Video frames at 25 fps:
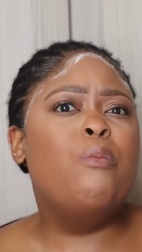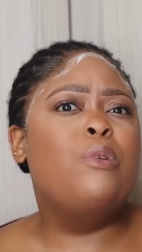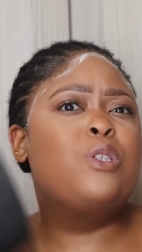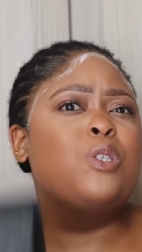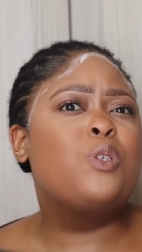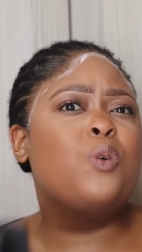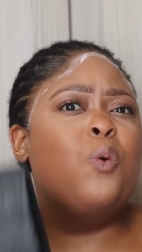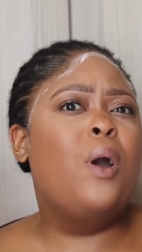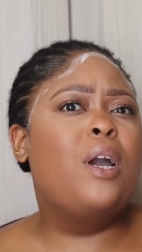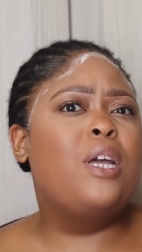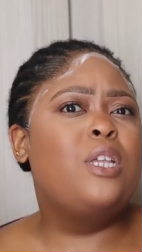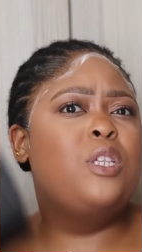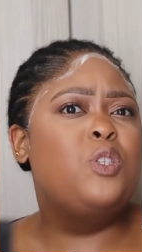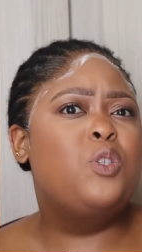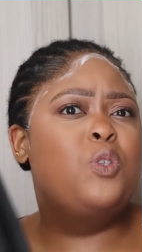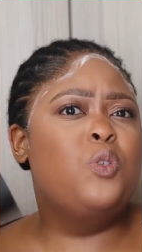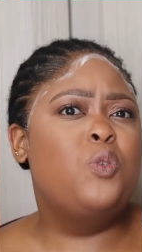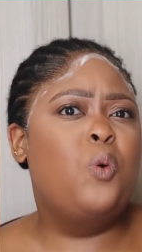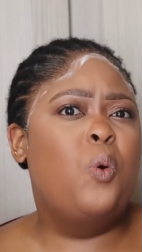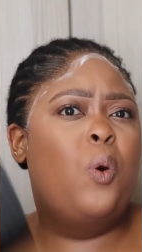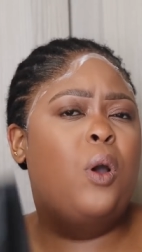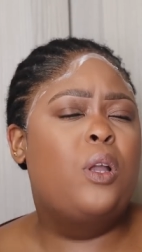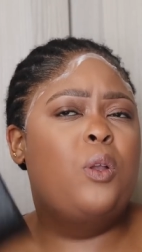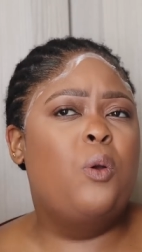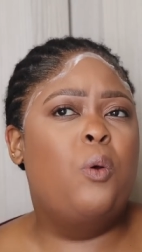it's quite
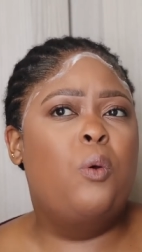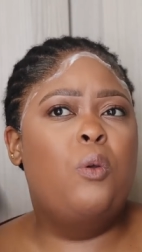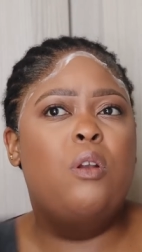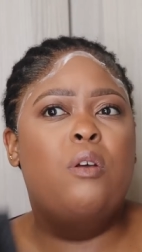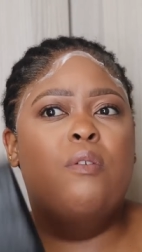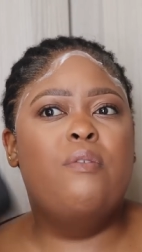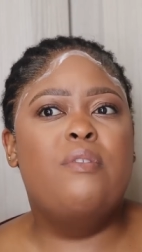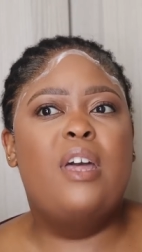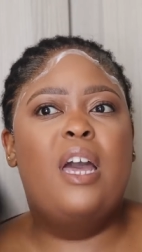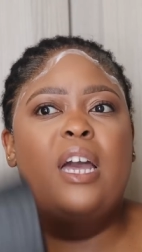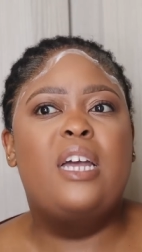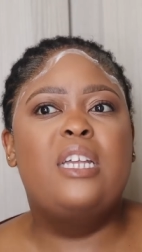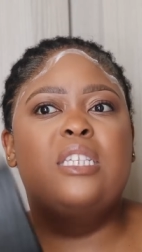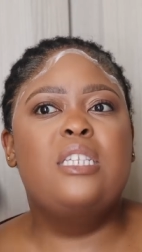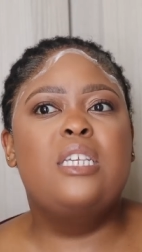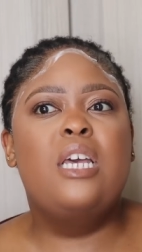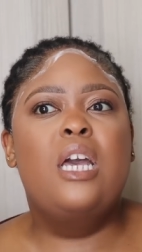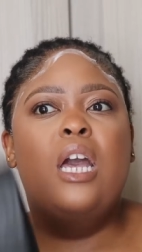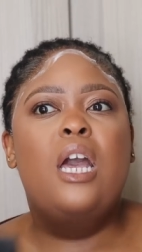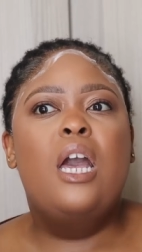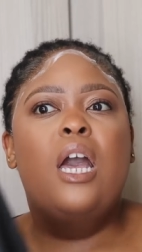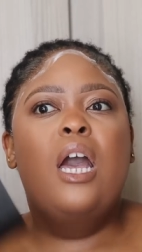sore and all of that.